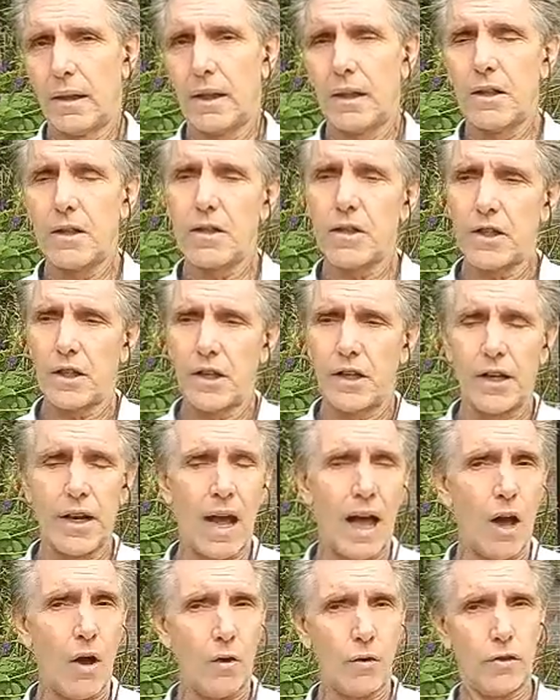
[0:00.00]
is, in
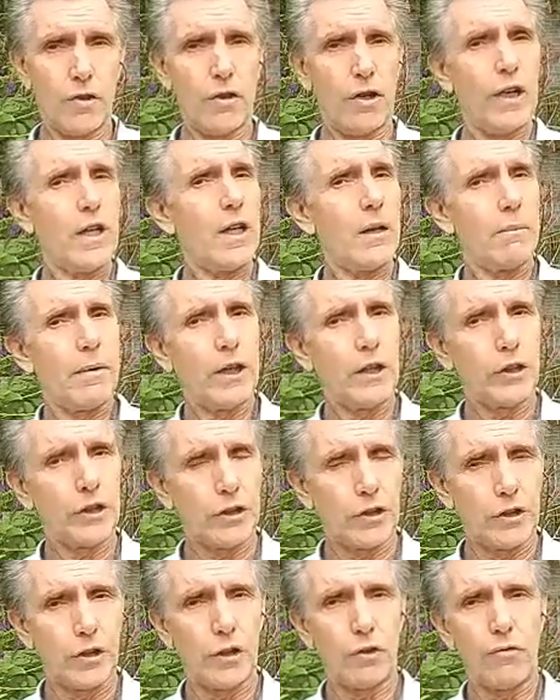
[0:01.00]
our
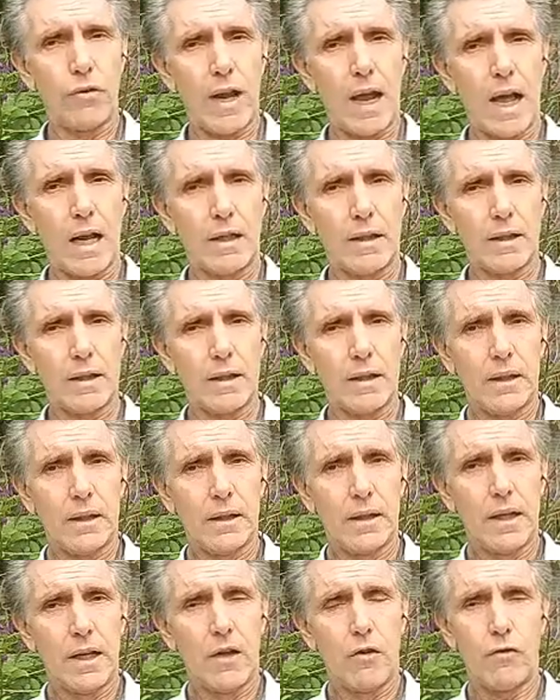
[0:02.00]
three-dimensional reality,
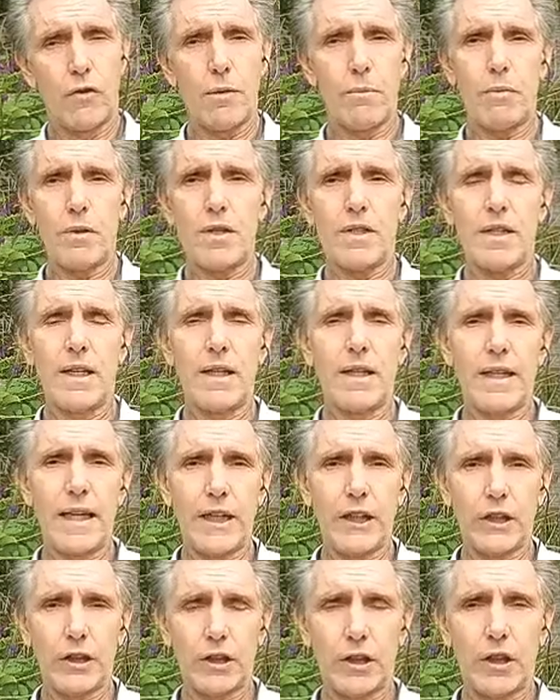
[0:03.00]

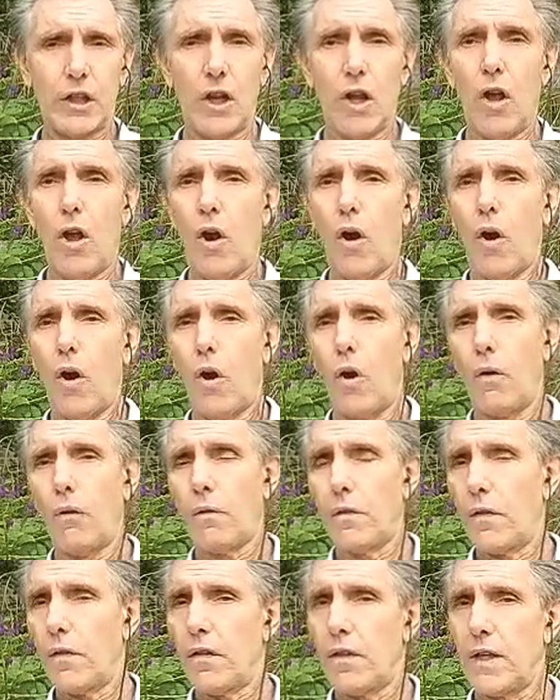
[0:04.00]
representation
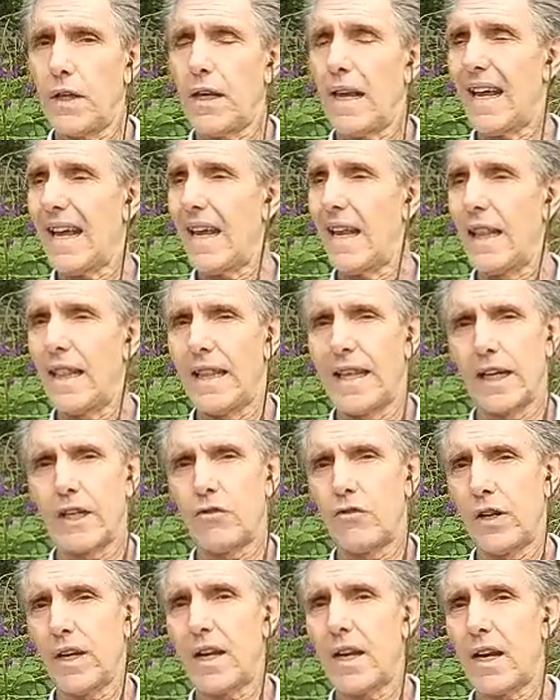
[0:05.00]
of the
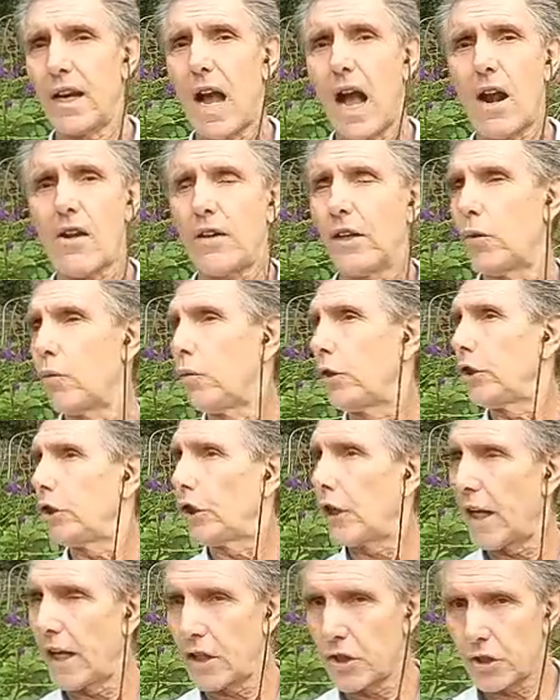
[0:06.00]
electric current,
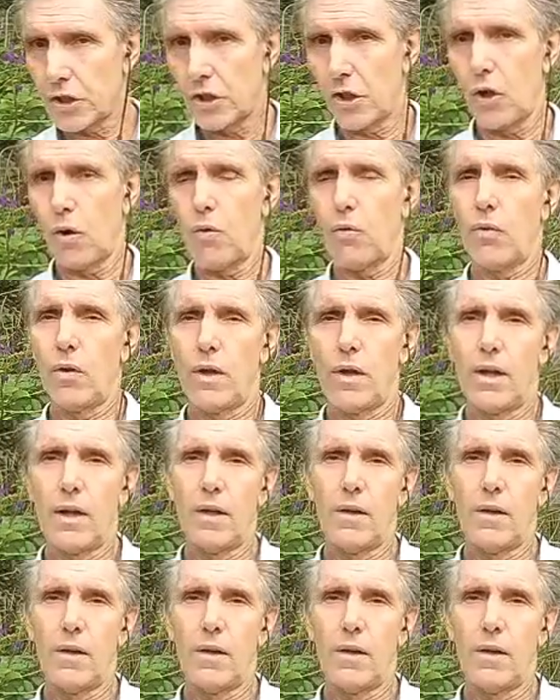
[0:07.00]
which has no